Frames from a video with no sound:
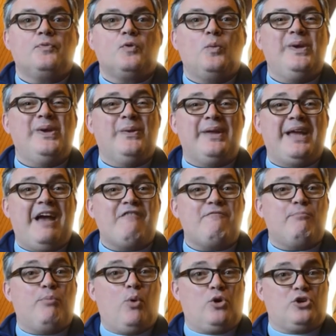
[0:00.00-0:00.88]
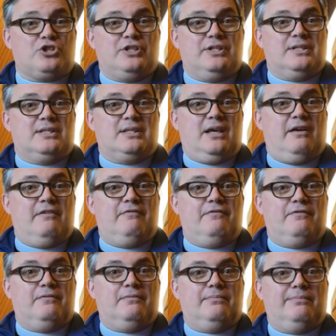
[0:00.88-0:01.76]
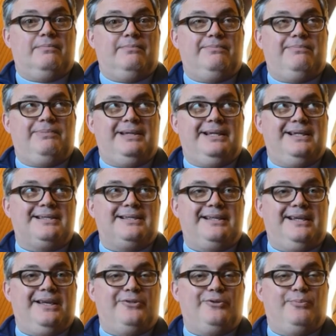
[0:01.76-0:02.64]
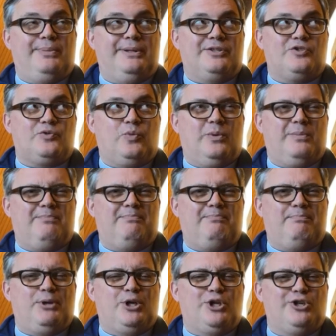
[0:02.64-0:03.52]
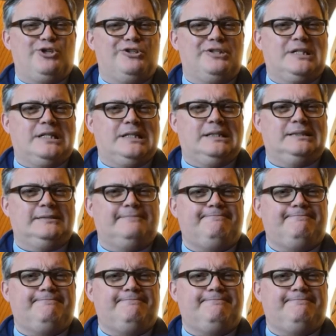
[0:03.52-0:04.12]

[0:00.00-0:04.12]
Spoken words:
we only have portions of because the other bits were burned.